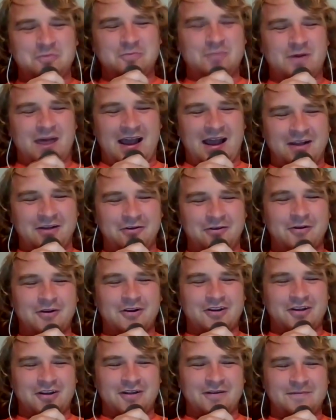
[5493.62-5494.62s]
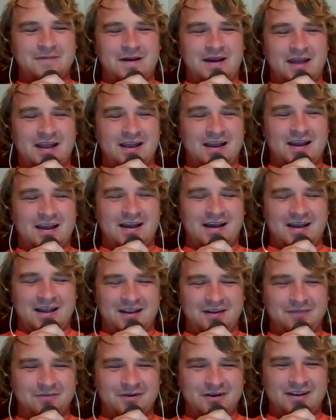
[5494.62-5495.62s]
are gonna buy a
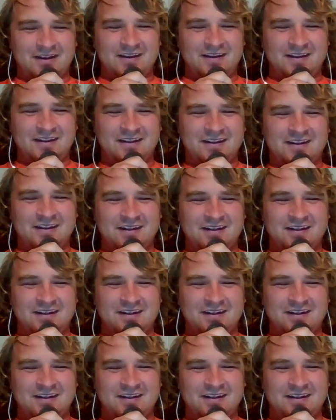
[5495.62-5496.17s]
hybrid